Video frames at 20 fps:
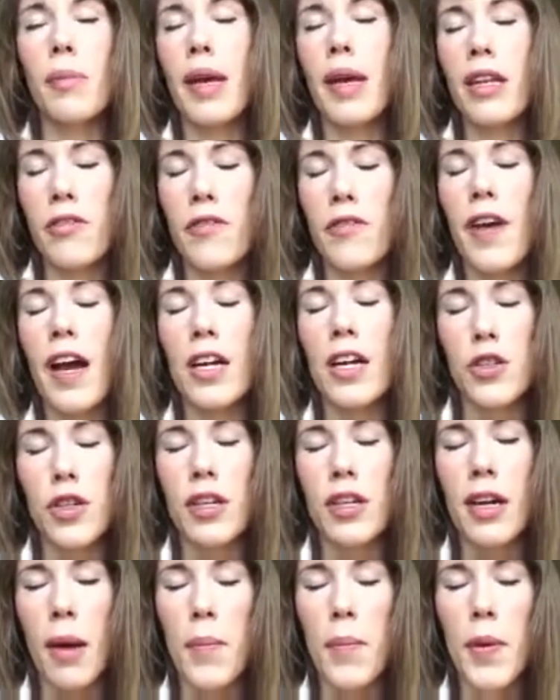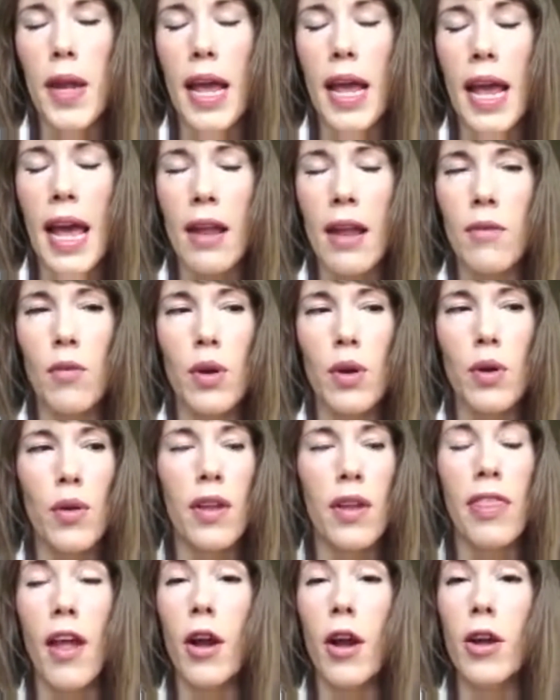manufacturing company, and
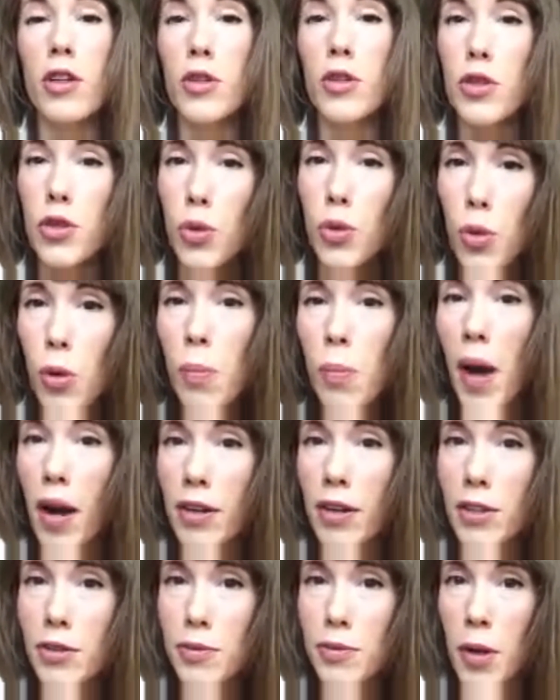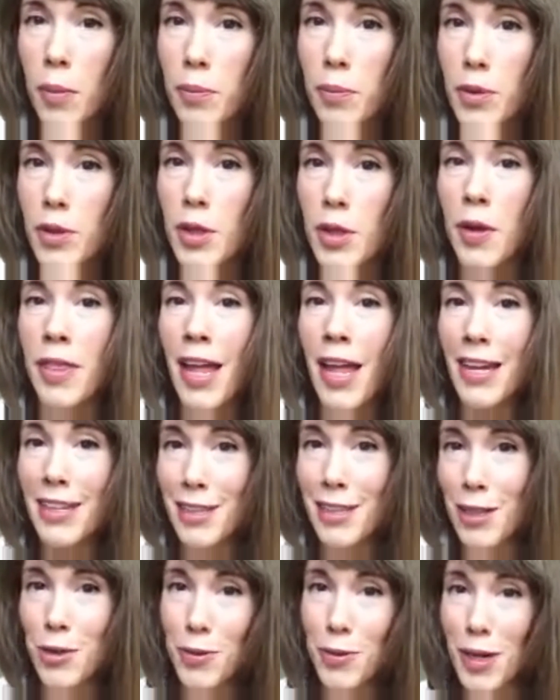we were in their tool parts room. So in
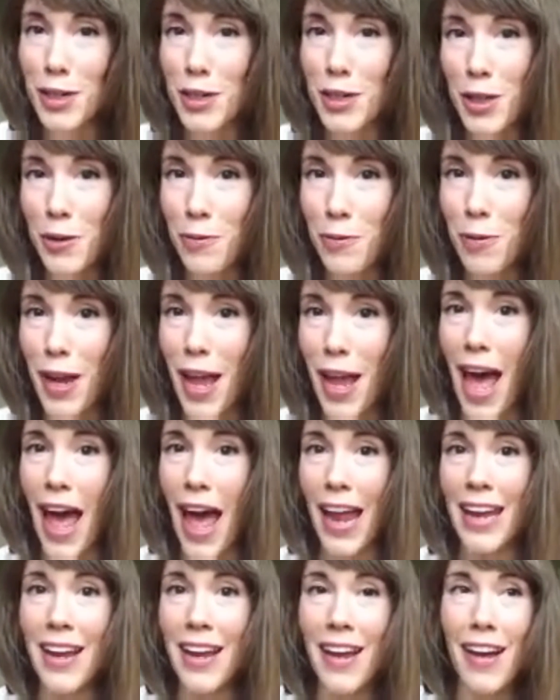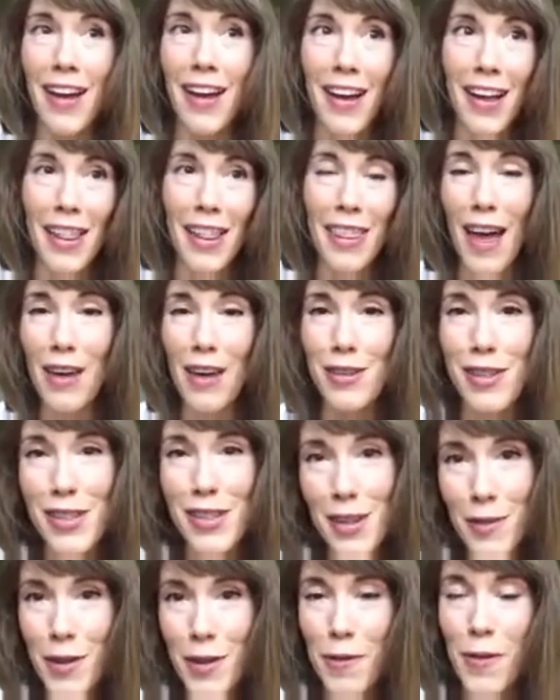that situation, we had
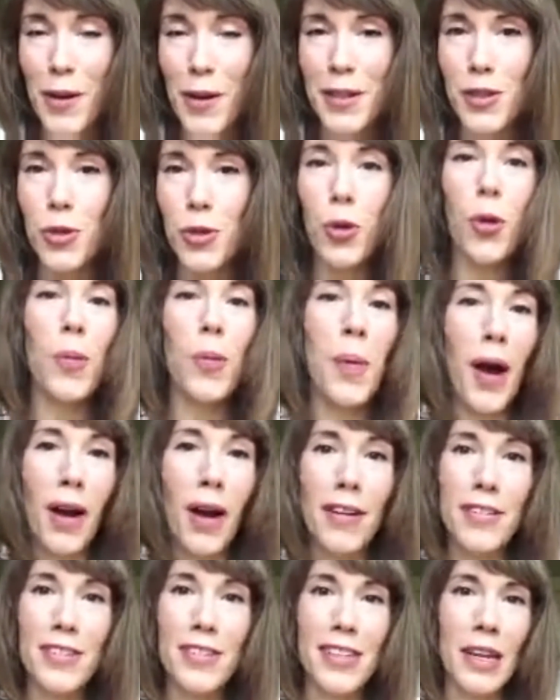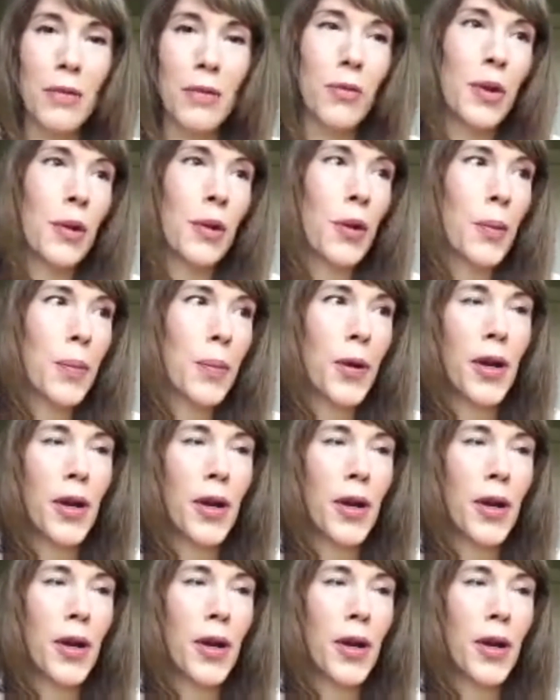thousands of different tool parts, and we were
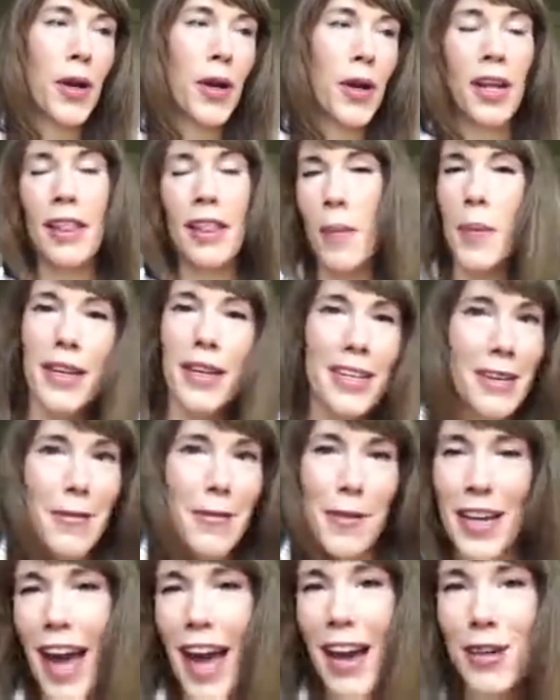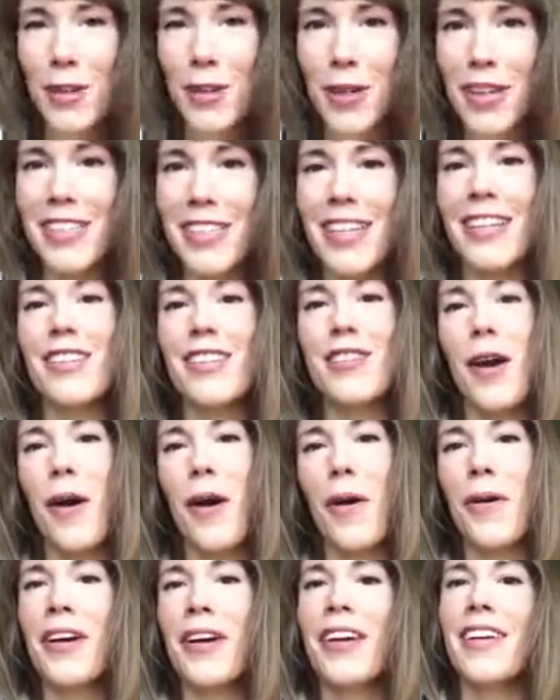putting them into different categories,
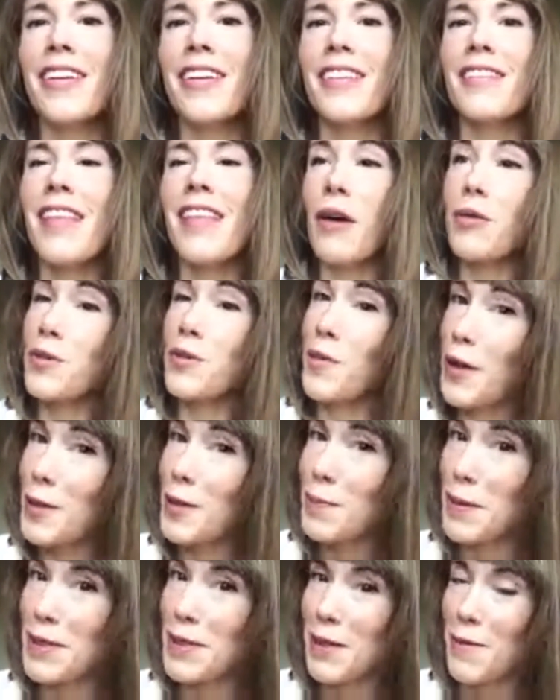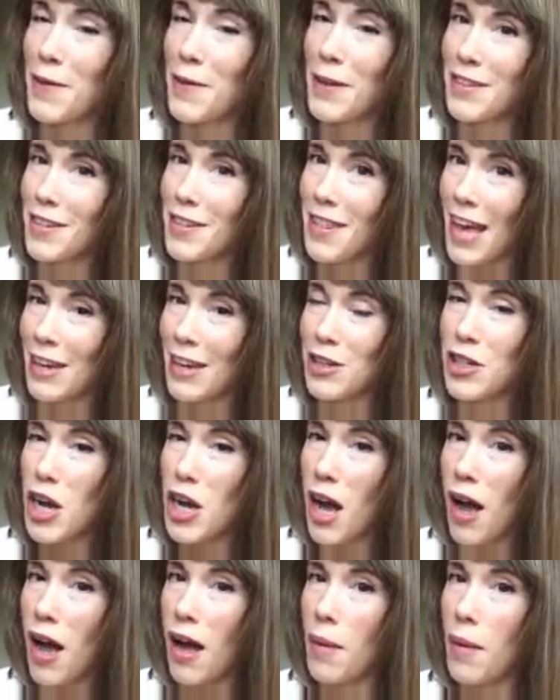and so that was very specific to
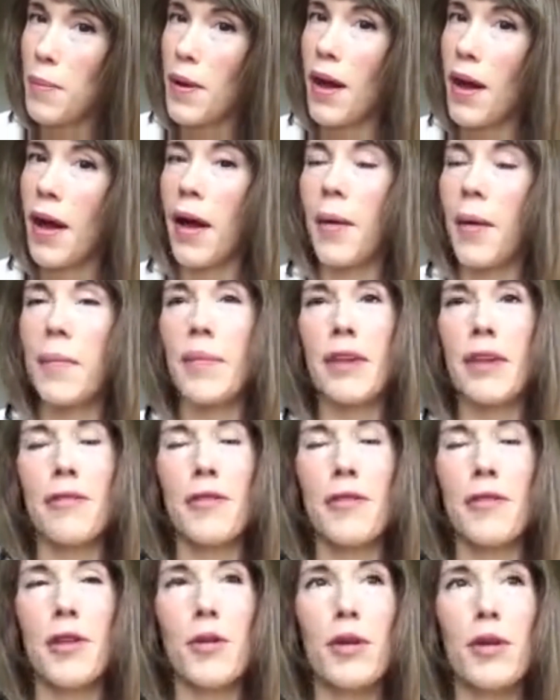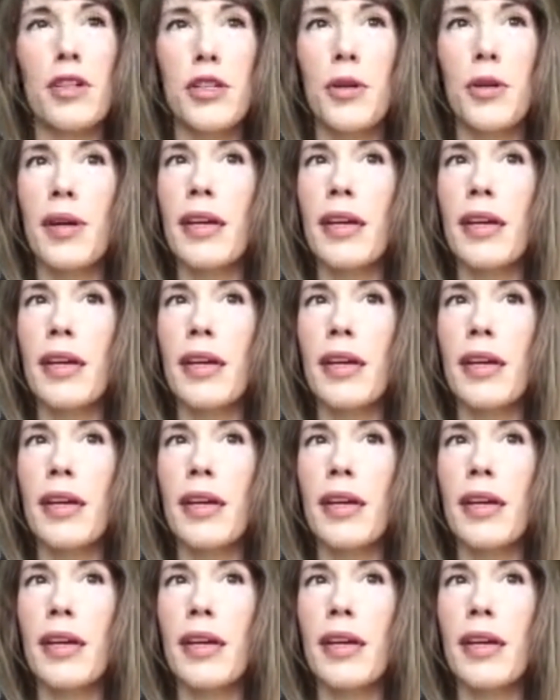that job. If you